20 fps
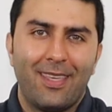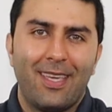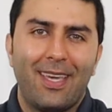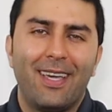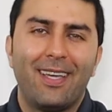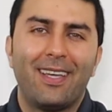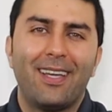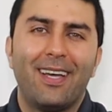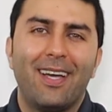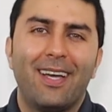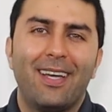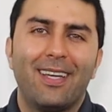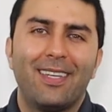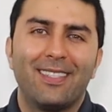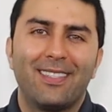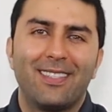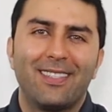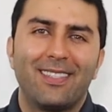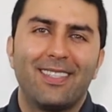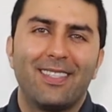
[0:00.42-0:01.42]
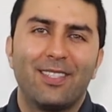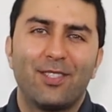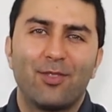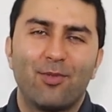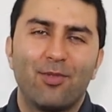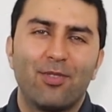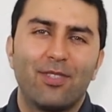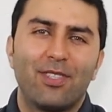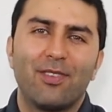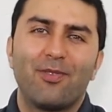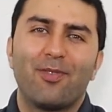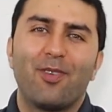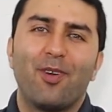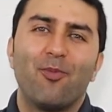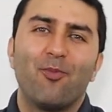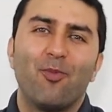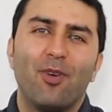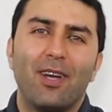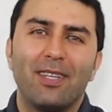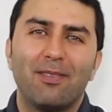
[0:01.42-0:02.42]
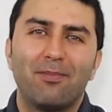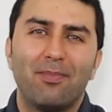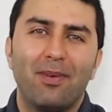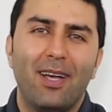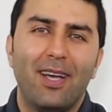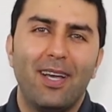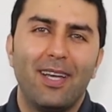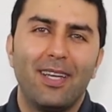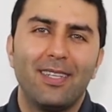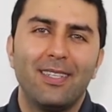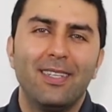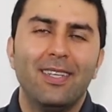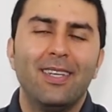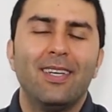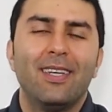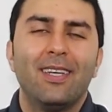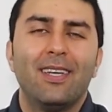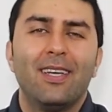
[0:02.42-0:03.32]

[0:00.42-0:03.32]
Hey guys, it's Rouzi from White Pine.